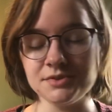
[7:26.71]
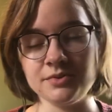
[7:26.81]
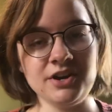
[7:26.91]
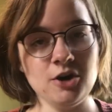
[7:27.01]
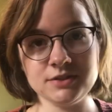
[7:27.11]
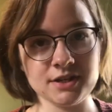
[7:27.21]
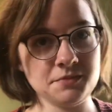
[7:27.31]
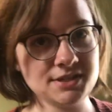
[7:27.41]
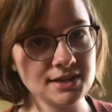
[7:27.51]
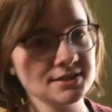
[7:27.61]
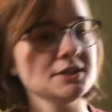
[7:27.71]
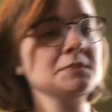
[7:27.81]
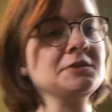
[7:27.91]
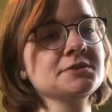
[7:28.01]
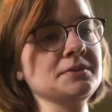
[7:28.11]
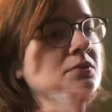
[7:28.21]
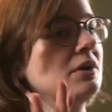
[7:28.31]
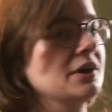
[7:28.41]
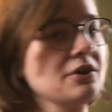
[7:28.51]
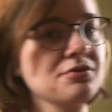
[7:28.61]
so we know it's going to be 10 syllables, but you
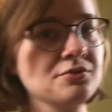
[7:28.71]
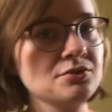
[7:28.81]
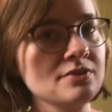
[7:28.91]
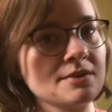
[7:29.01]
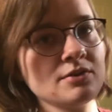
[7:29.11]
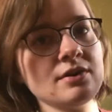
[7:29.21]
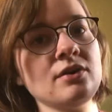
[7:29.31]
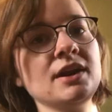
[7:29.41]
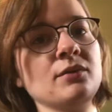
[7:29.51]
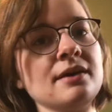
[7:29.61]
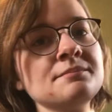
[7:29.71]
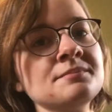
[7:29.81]
want to go through the rigmarole anyway.